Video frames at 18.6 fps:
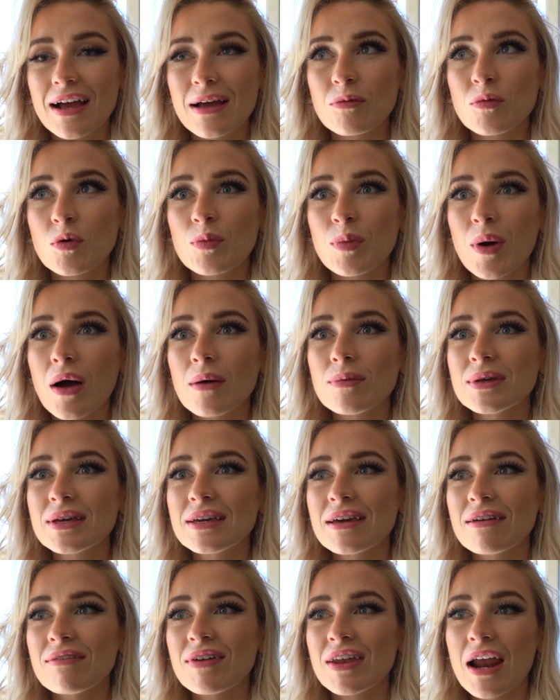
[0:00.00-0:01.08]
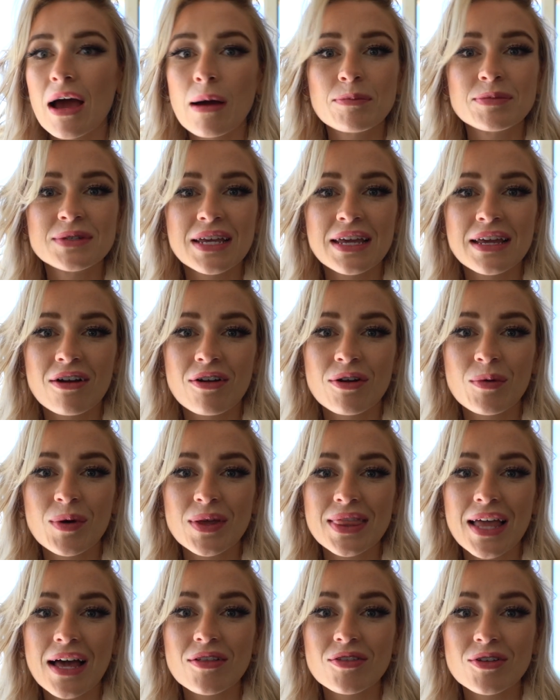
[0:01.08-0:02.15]
I will probably give an update on
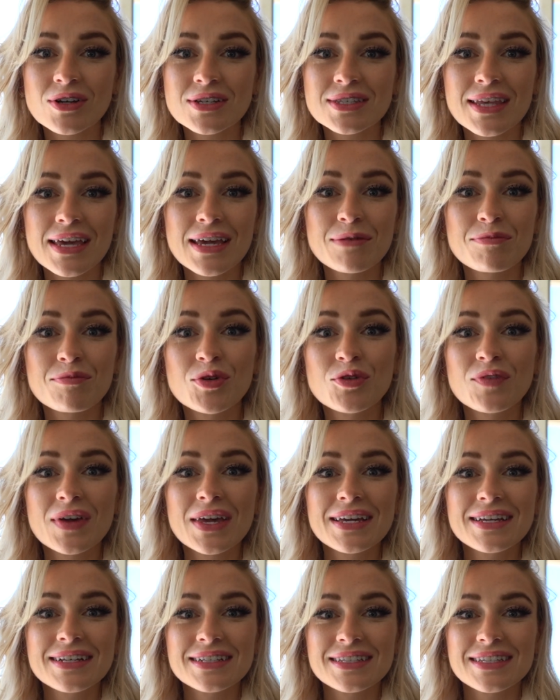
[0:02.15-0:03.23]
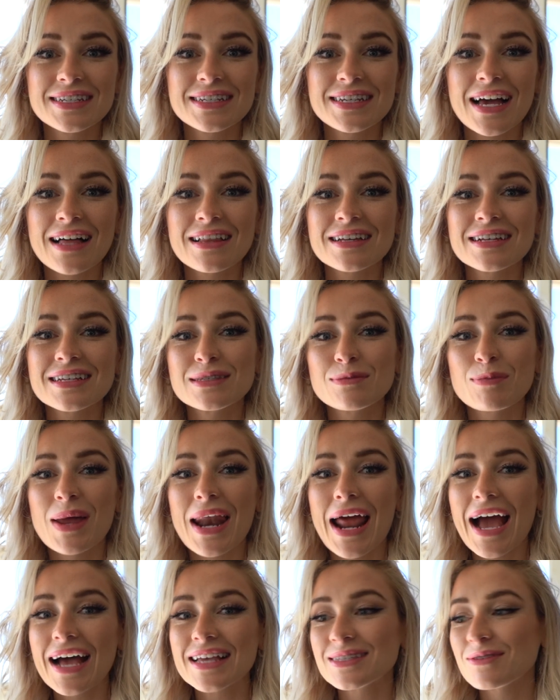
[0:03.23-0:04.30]
what that looks like moving to Dallas,
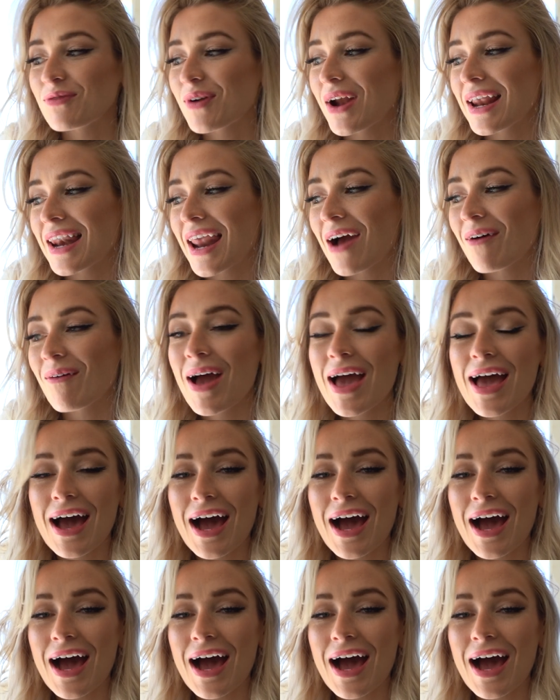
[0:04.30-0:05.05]
but as of right now,